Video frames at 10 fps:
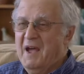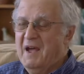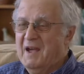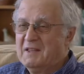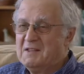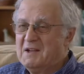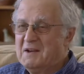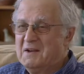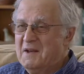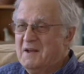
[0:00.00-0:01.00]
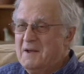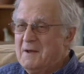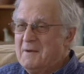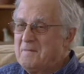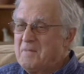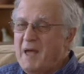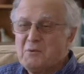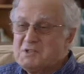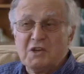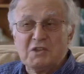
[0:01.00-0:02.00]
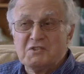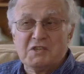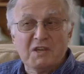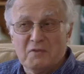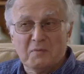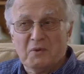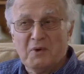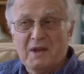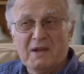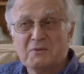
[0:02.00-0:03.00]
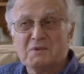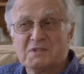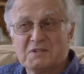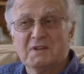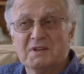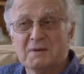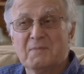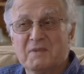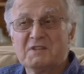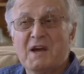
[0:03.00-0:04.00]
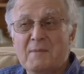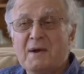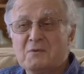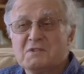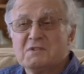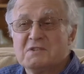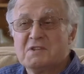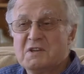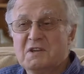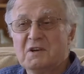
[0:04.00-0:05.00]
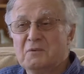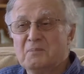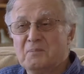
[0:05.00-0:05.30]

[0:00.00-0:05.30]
And uh, that was inconceivable when I was, um, the time I was CEO.